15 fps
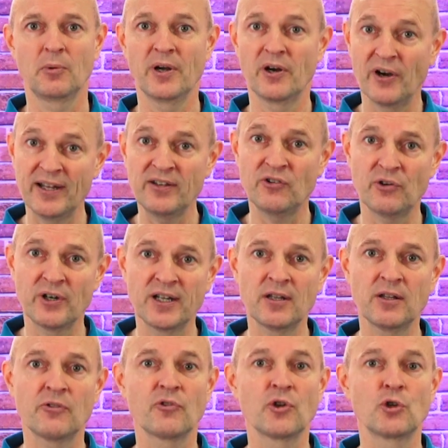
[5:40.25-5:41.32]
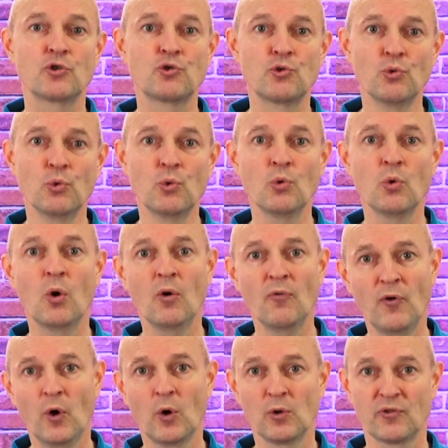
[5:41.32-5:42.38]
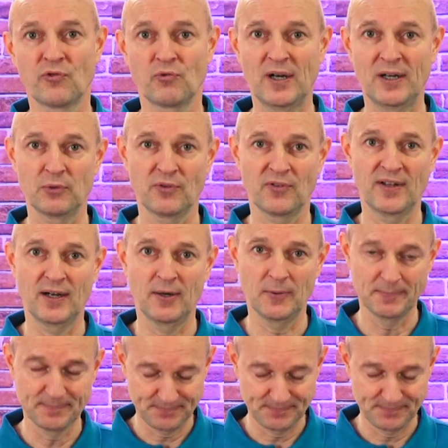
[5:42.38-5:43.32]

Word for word: We are entering the true or false rounds now.